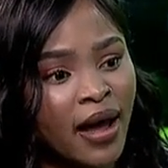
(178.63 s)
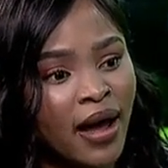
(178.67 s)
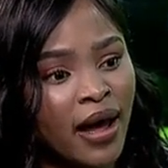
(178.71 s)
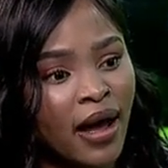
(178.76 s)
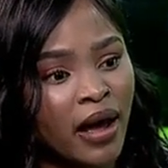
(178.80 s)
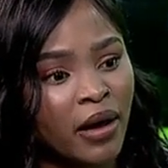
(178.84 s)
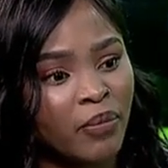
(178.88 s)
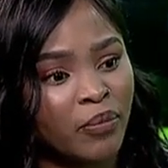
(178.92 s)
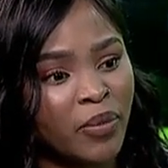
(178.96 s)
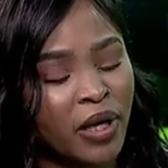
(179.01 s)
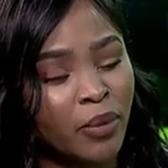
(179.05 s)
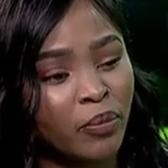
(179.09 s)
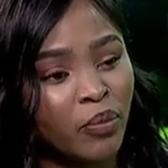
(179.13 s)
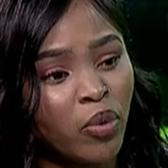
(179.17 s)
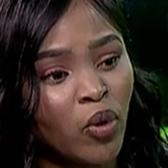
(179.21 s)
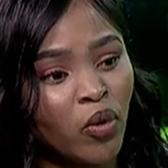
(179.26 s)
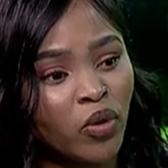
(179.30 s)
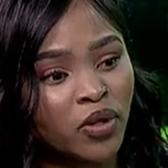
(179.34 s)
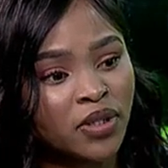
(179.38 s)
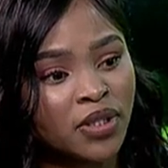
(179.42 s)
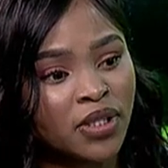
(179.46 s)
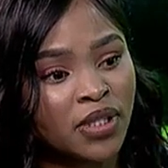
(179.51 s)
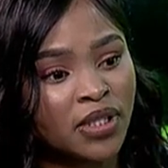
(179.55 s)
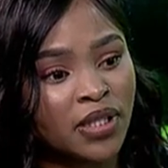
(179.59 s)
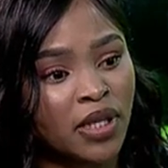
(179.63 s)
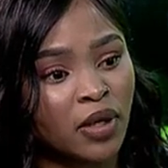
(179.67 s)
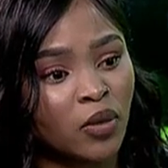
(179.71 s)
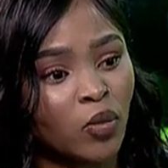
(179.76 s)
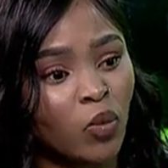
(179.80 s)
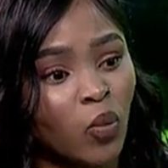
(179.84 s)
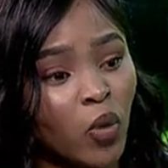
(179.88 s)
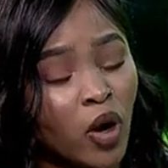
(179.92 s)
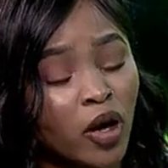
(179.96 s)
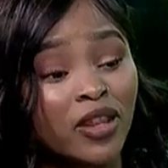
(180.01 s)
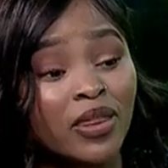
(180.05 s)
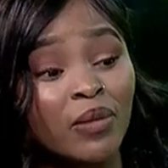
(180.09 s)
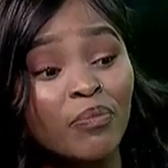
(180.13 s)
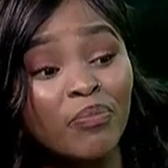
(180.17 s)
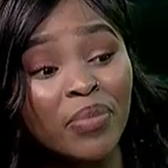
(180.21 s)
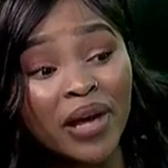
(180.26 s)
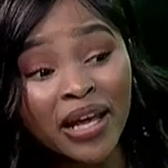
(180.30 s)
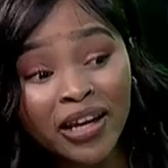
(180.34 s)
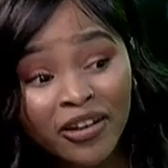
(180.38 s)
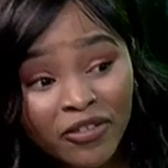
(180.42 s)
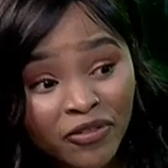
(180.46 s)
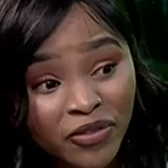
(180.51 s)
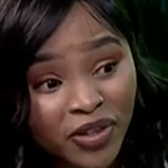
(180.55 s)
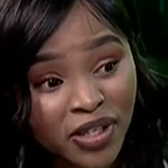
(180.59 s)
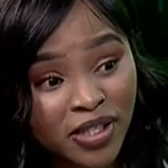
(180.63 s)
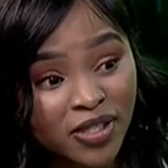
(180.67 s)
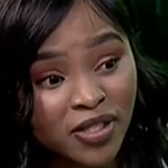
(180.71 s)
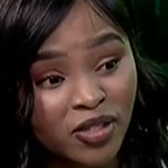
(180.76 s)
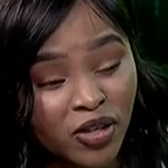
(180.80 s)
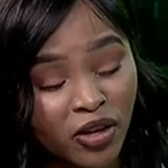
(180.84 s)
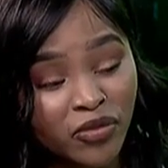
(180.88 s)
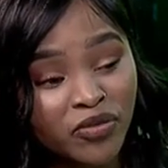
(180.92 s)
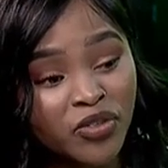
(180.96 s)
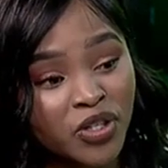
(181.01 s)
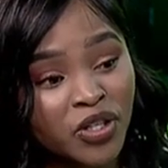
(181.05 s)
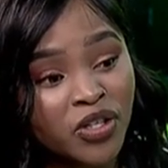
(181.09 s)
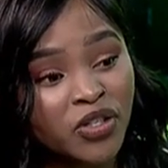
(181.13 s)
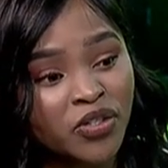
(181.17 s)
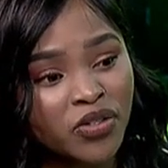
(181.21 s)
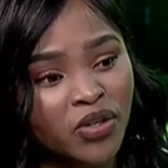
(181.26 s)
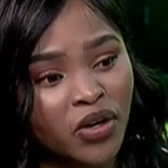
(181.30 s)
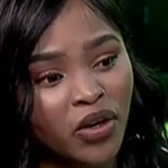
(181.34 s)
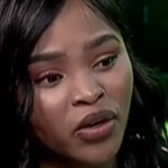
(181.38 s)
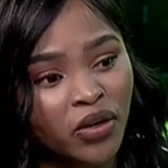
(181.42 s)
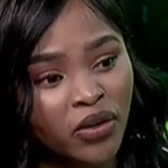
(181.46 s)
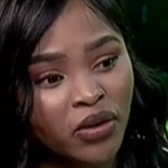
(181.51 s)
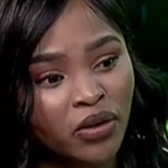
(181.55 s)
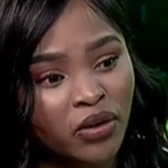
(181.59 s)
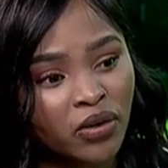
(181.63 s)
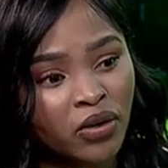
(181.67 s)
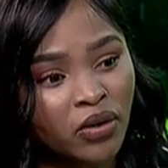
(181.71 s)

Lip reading: important, and what are the benefits of doing so?